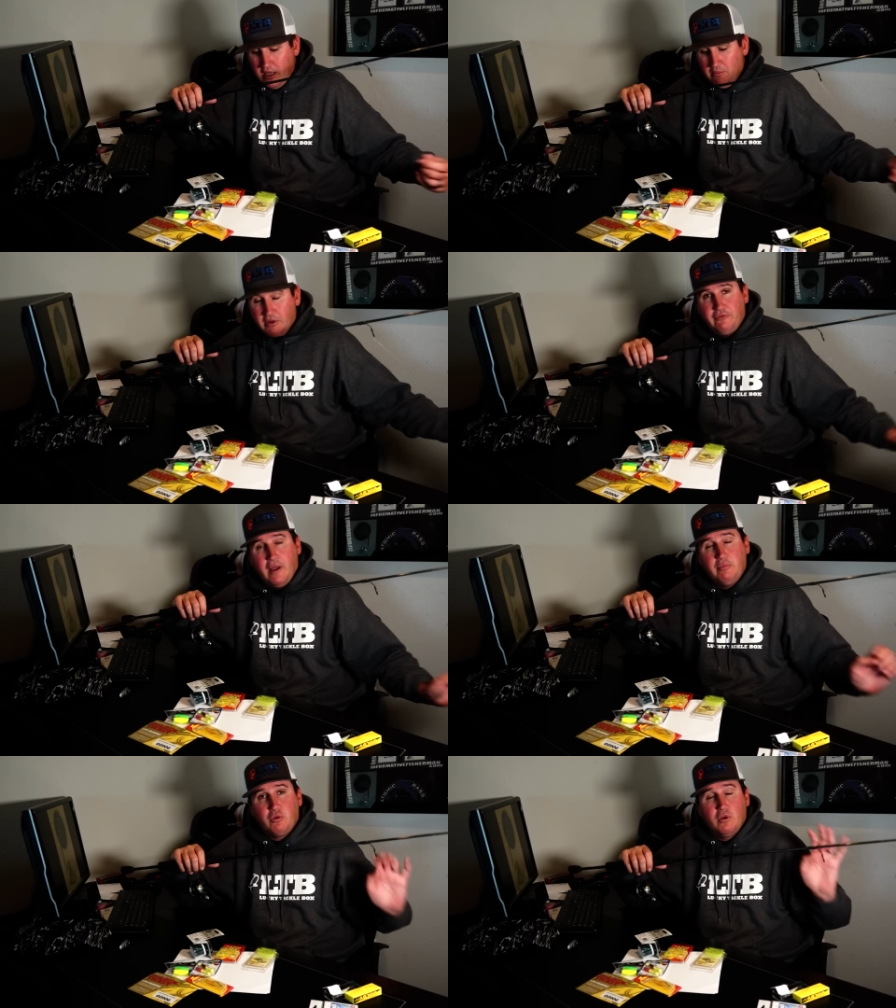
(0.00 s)
But if
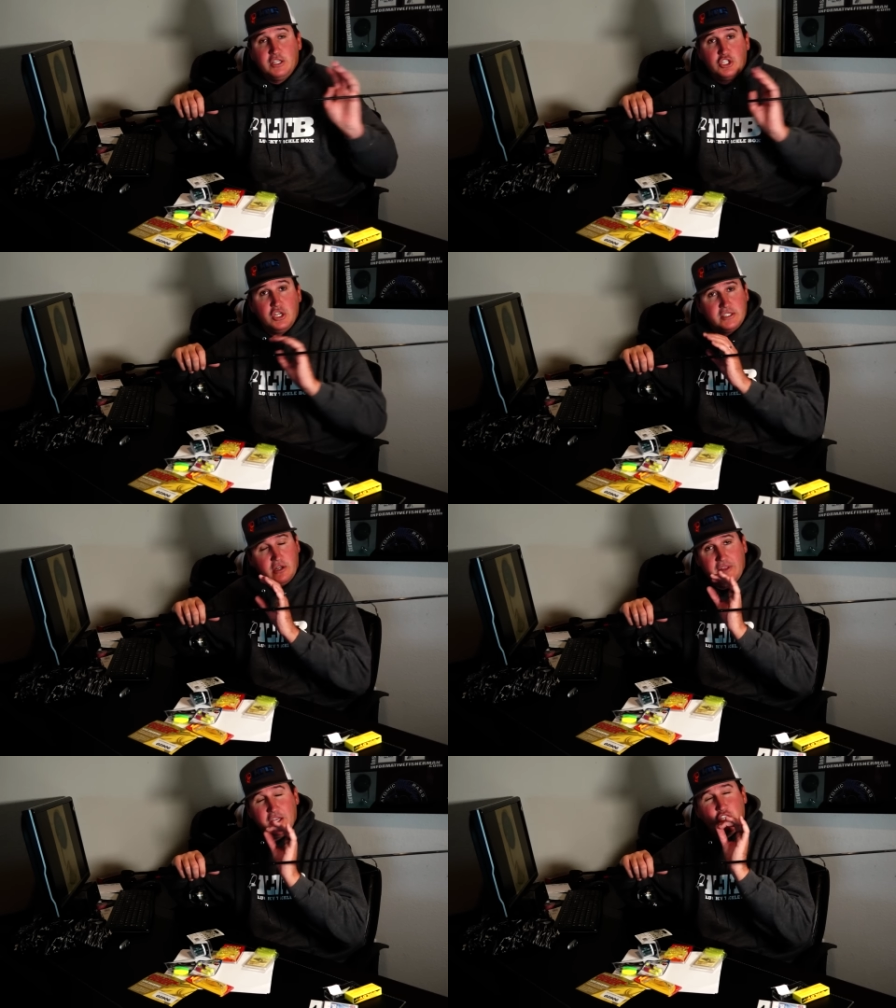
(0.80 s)
I'm throwing it just
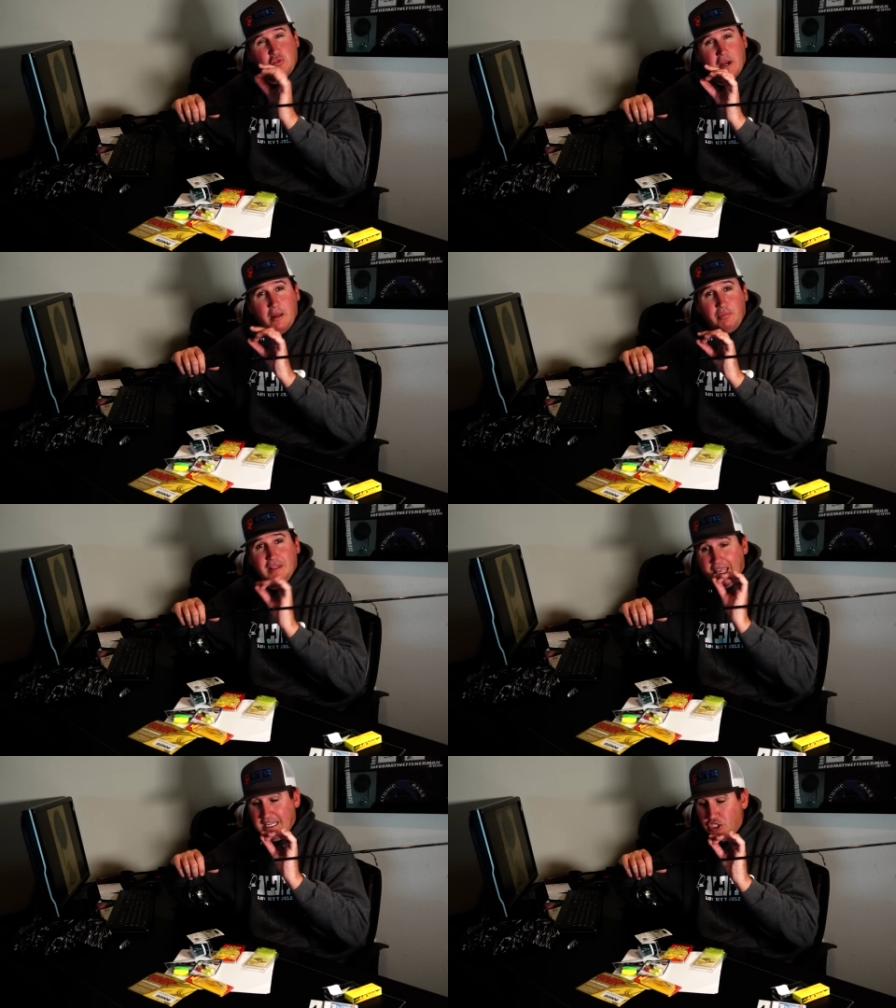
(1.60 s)
on that straight up
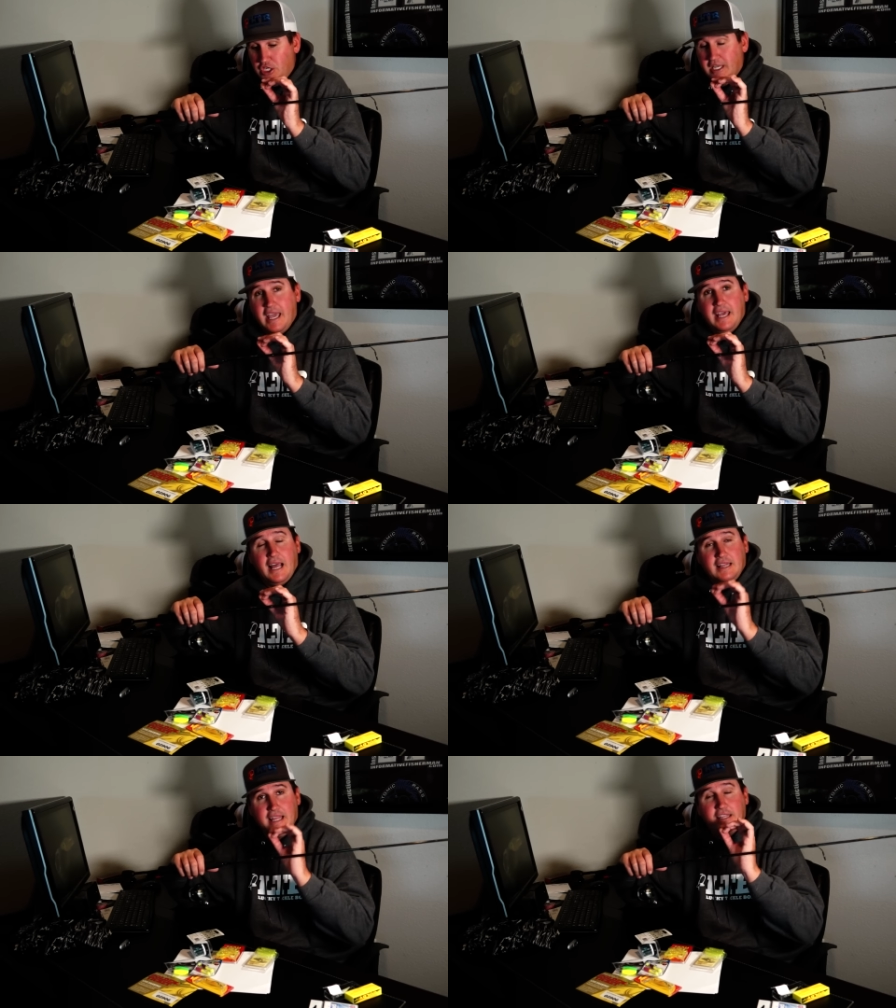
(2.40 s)
light jig head,
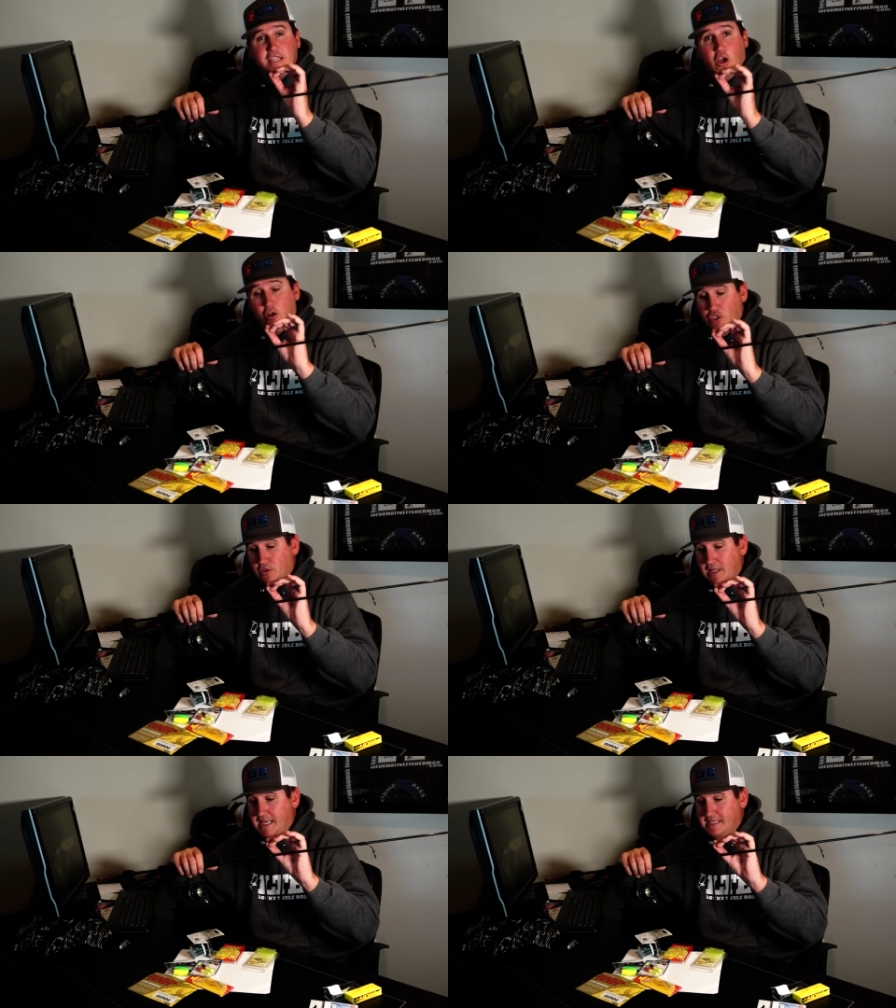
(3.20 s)
I like the
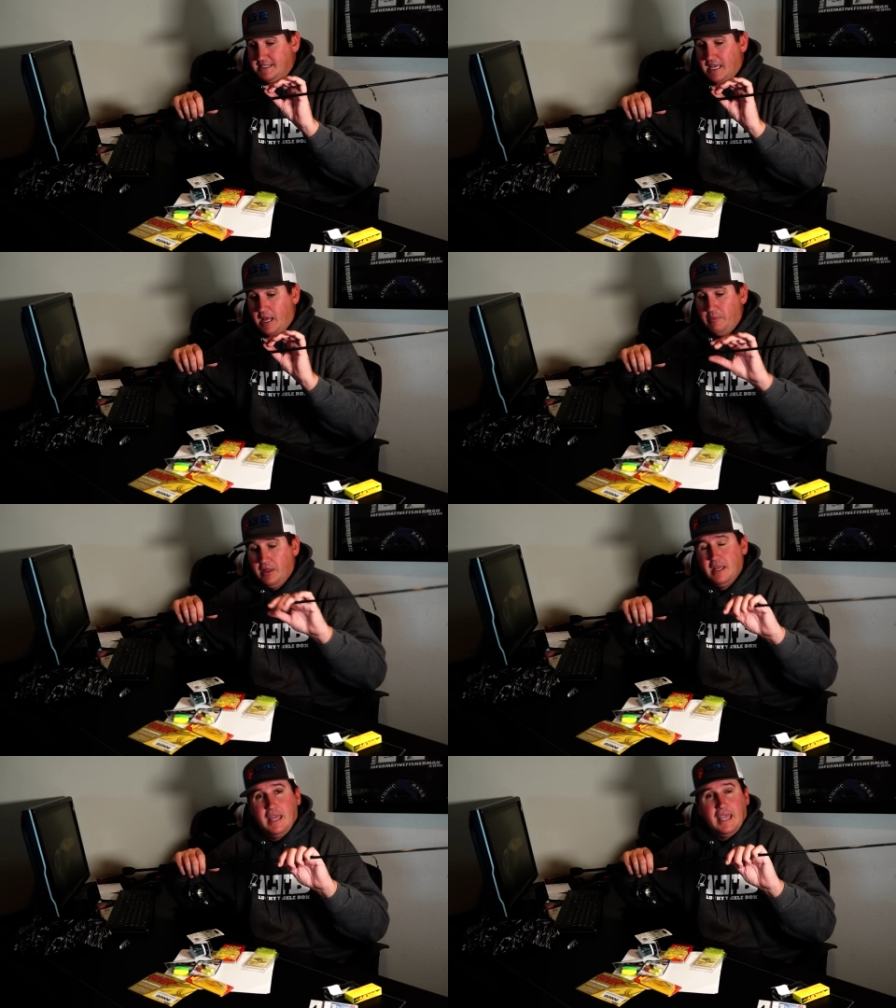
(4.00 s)
ultra light setup
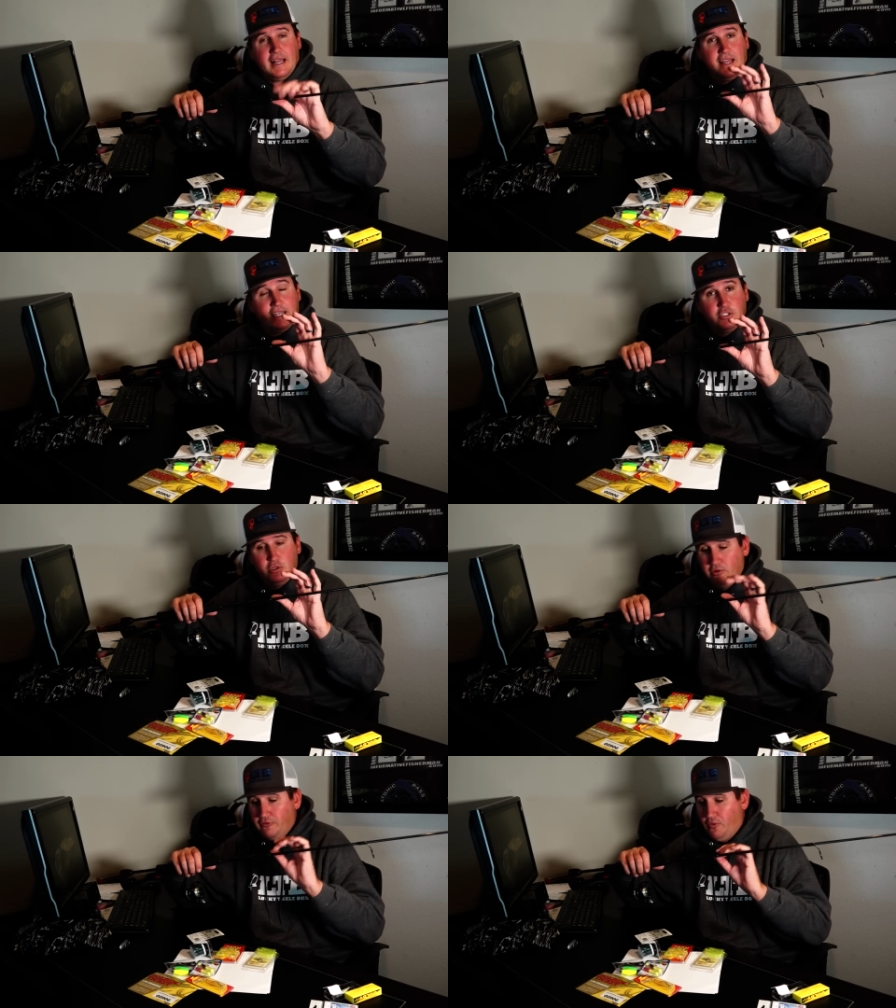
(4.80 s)
and I like
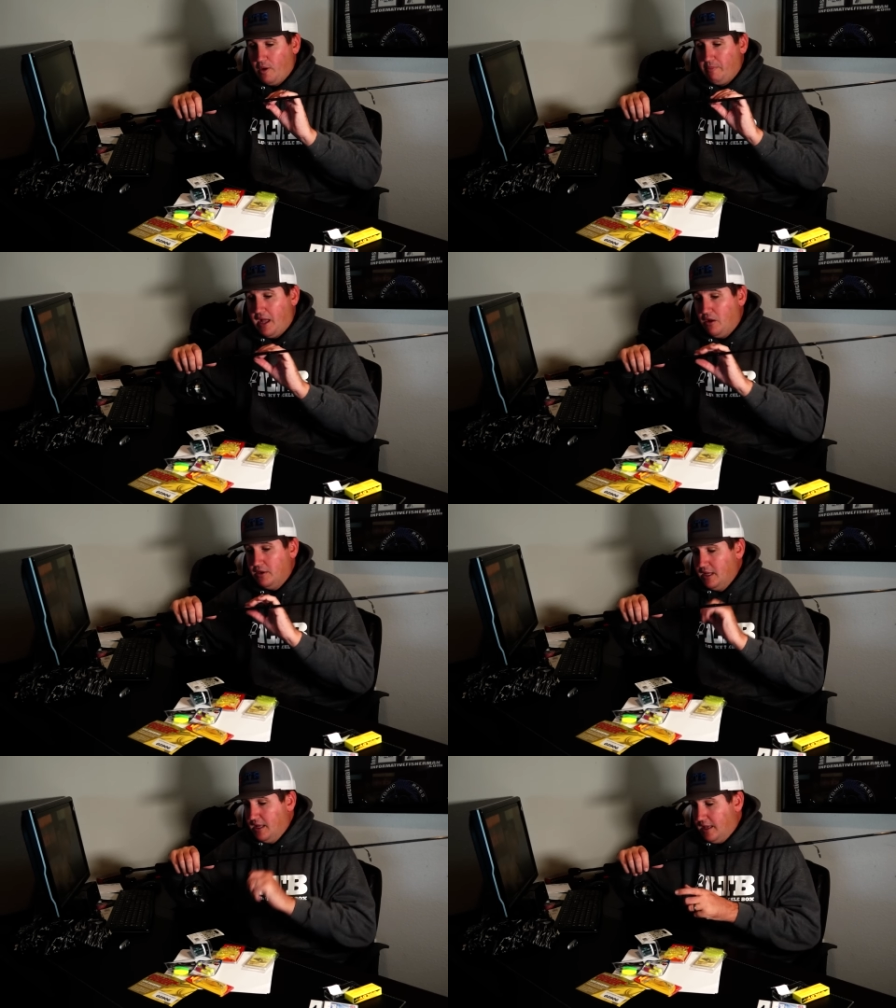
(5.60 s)
two to four pound.